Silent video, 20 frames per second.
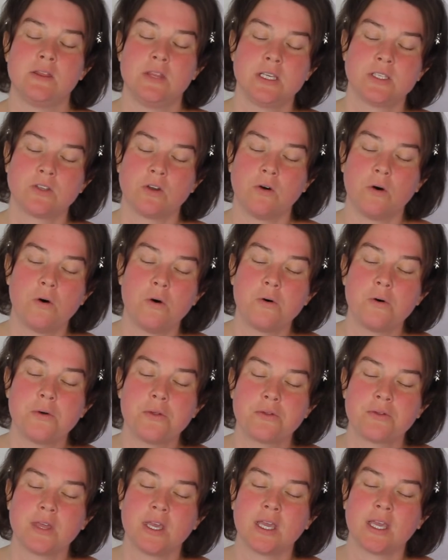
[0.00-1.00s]
This
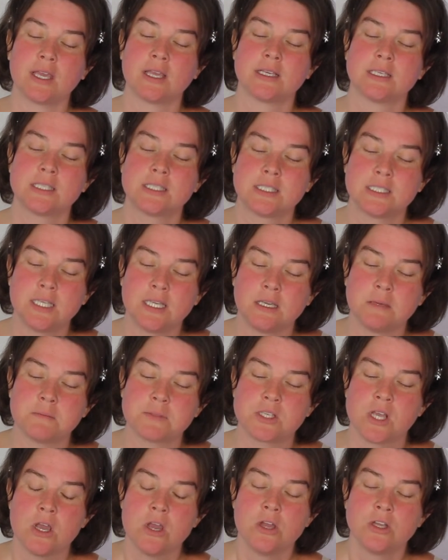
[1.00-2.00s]
whole thing
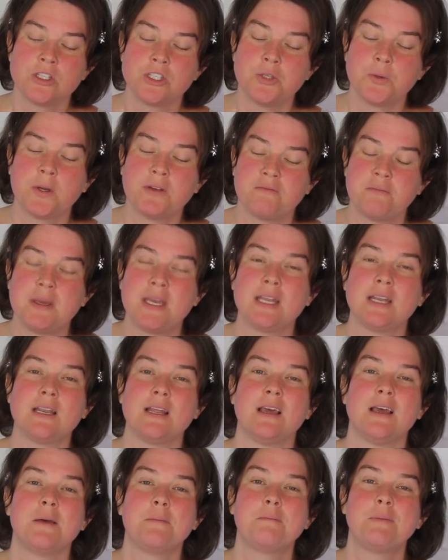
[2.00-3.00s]
seems to have
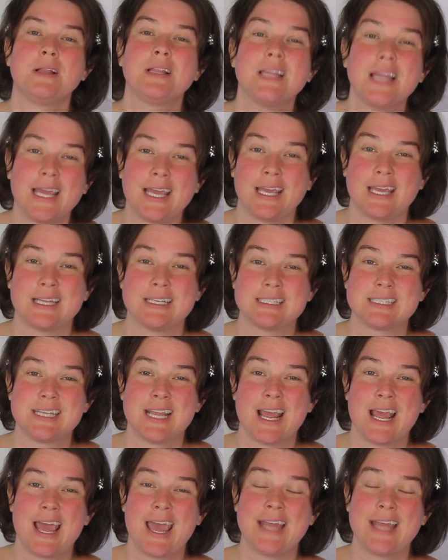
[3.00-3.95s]
been planned